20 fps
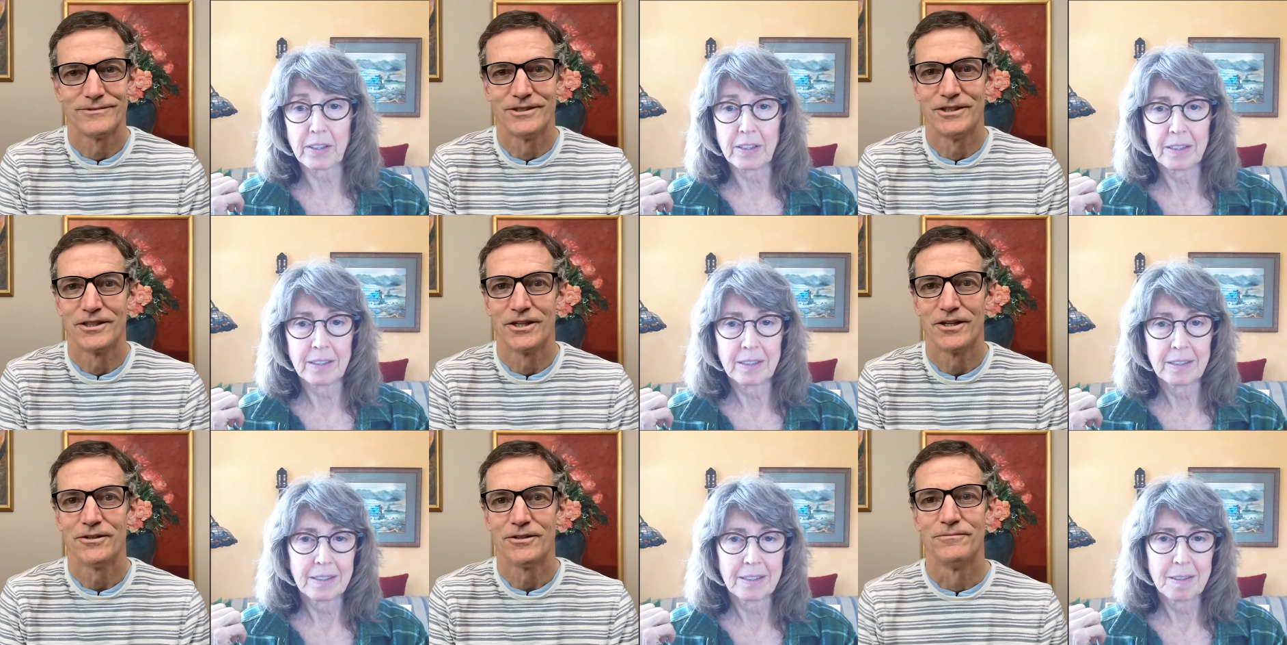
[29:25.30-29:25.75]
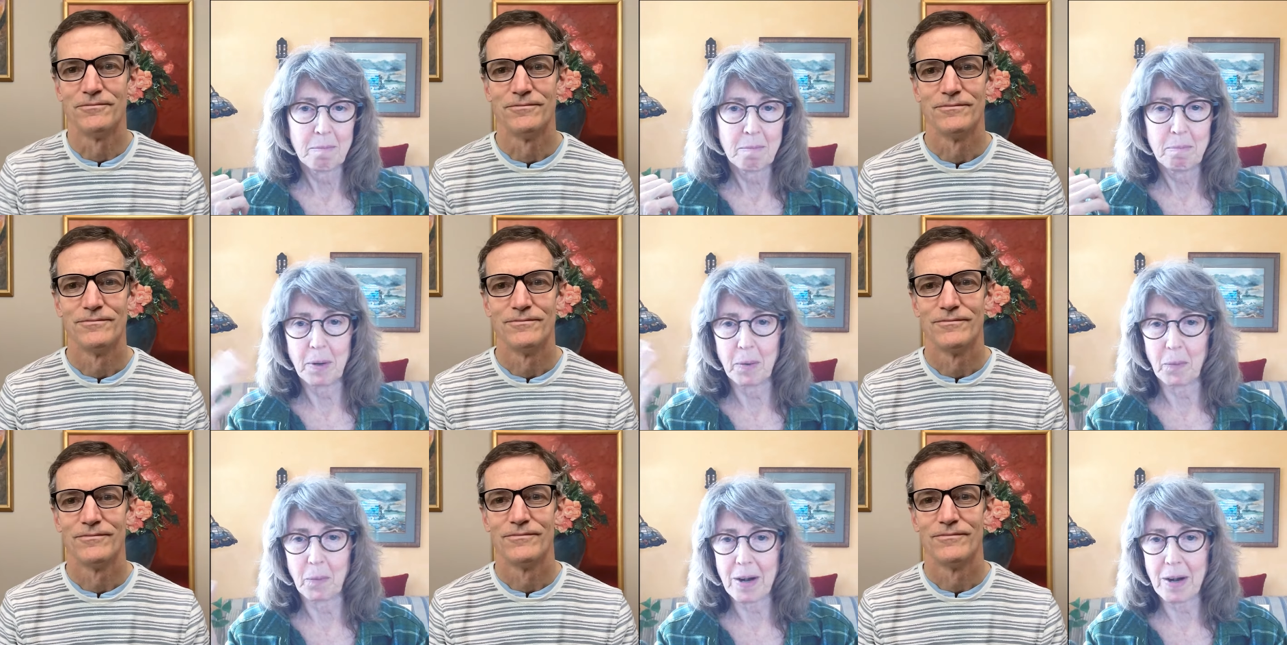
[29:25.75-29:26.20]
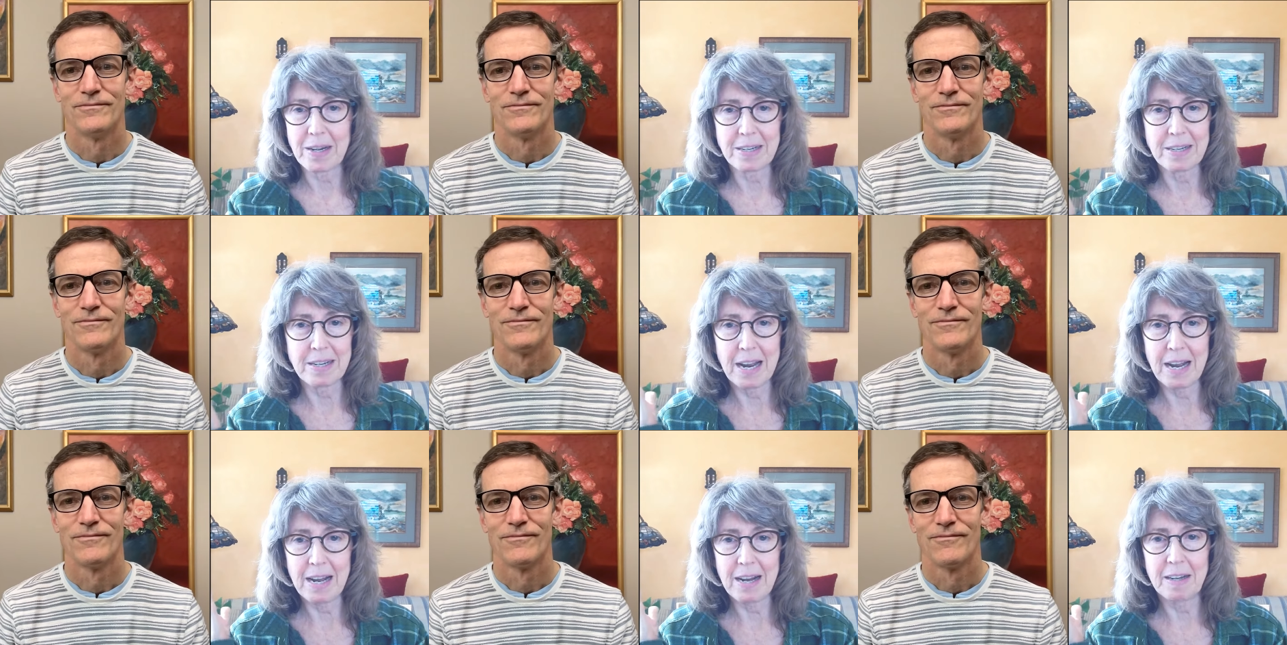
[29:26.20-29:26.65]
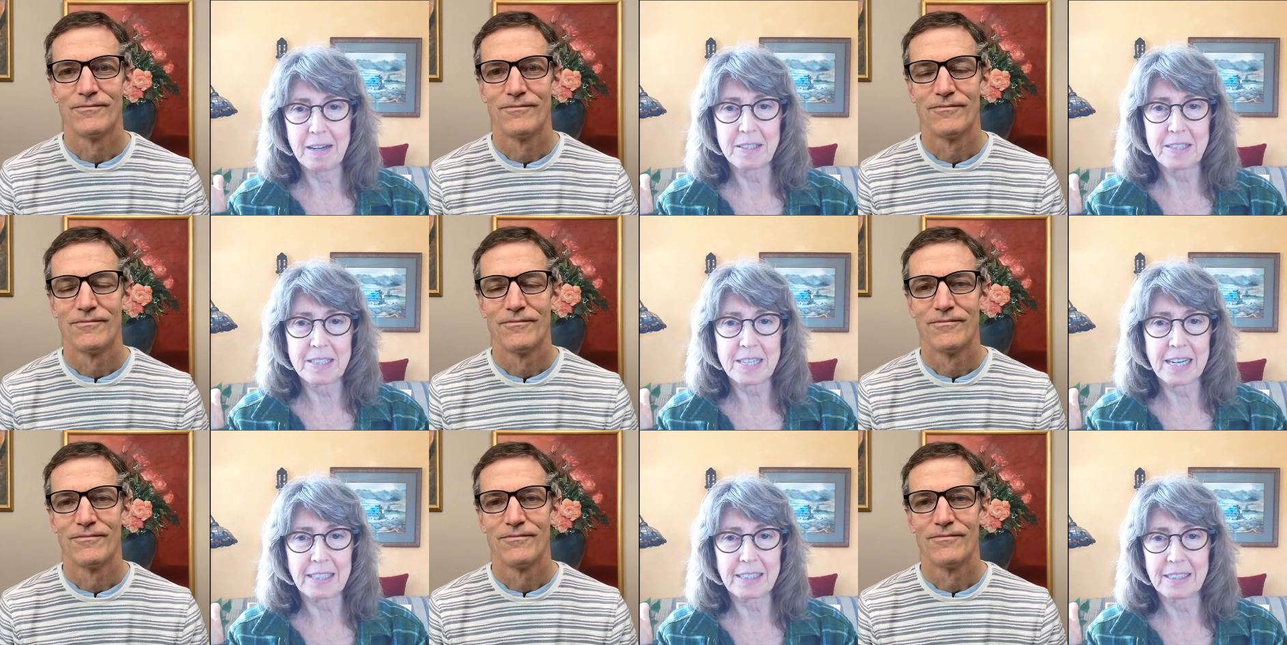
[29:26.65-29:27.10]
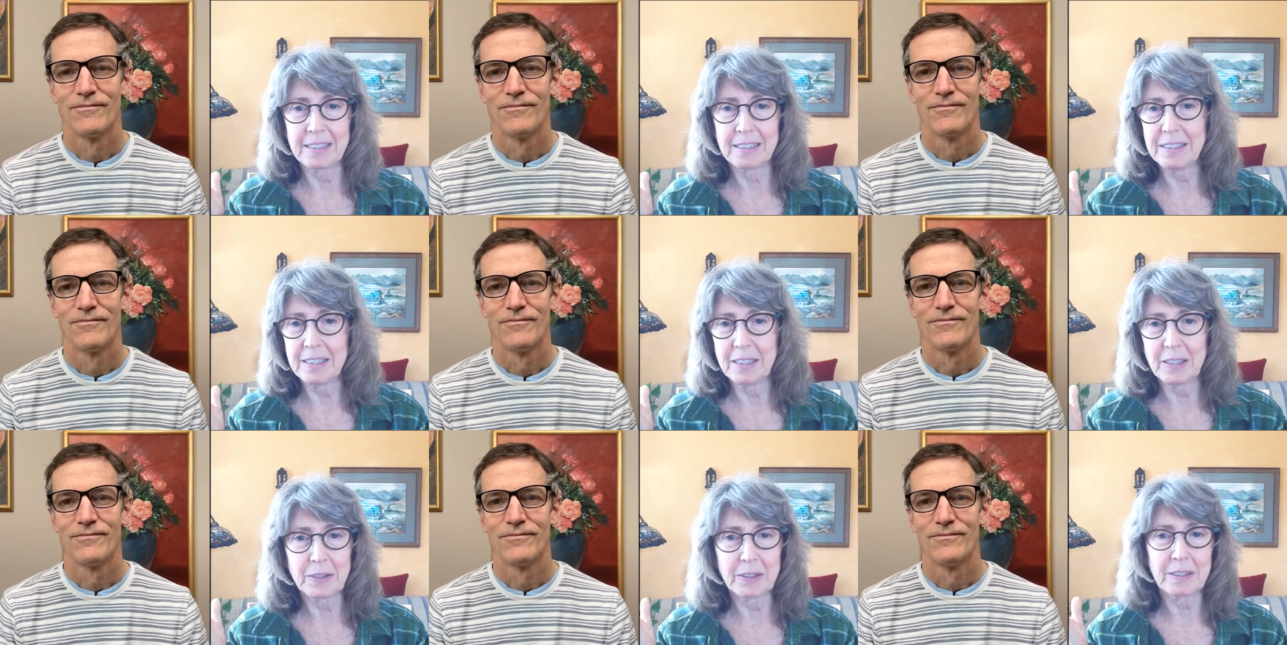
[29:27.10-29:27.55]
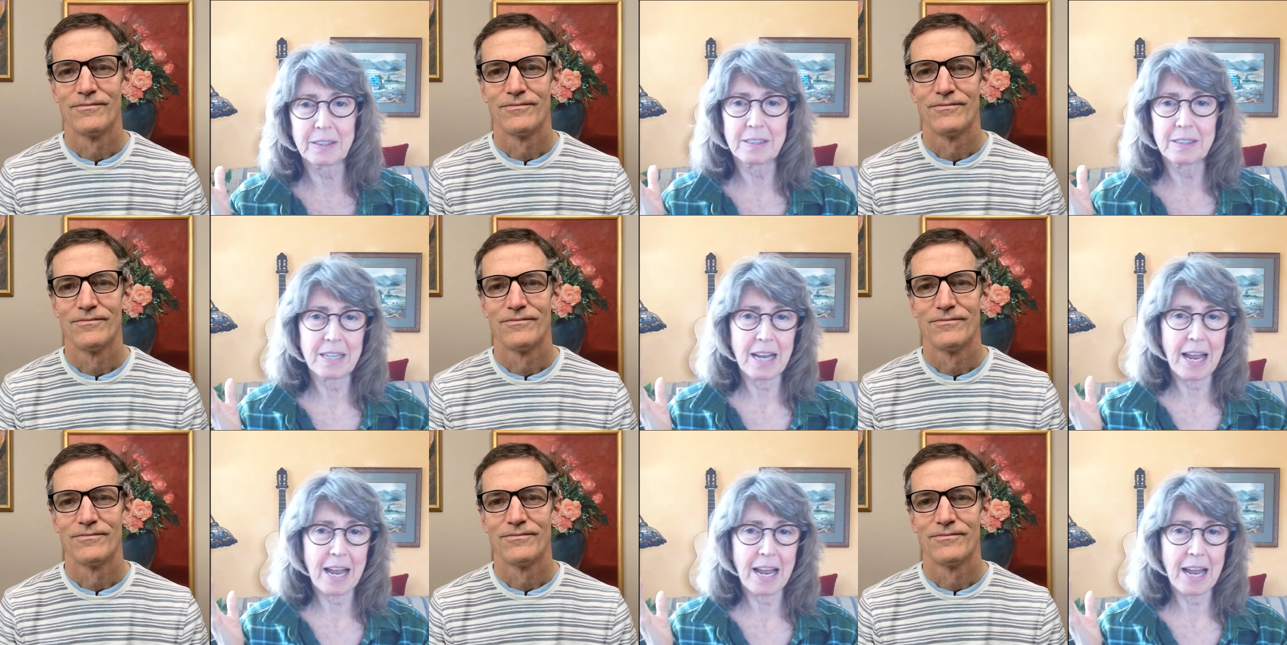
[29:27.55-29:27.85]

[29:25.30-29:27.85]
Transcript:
Speaker 1: you go but right now it's like no the